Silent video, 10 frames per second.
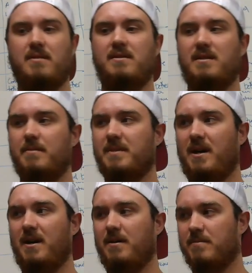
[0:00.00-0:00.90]

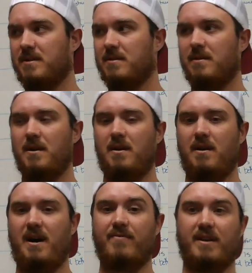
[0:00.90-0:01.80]
sometimes
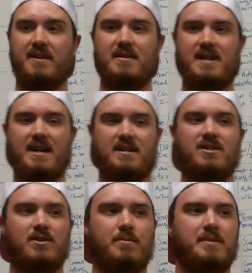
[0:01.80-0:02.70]
have read the text
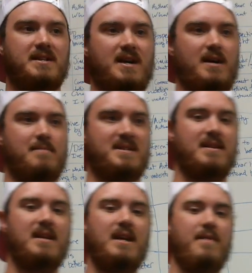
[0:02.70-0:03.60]
so many times that
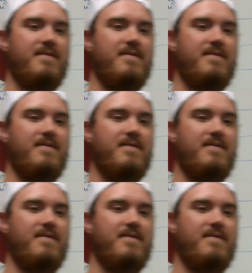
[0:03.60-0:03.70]
they keep